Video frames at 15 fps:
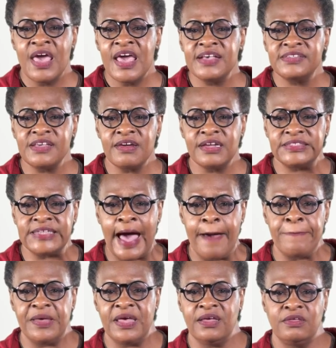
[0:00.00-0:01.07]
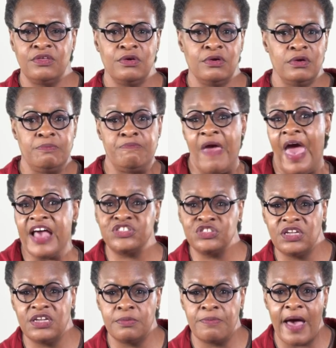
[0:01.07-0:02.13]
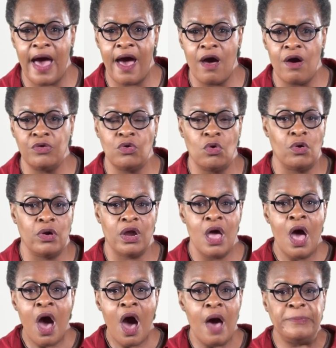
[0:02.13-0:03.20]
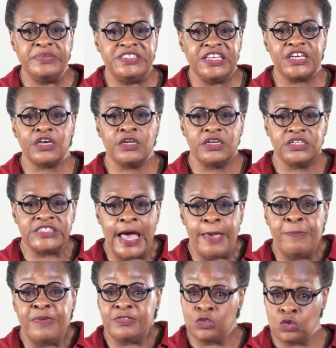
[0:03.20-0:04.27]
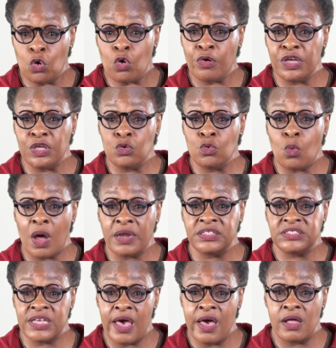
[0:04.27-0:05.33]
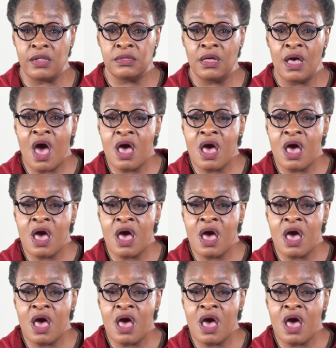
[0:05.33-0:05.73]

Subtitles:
Is there a topic you're passionate about or a particular type of story you want to tell?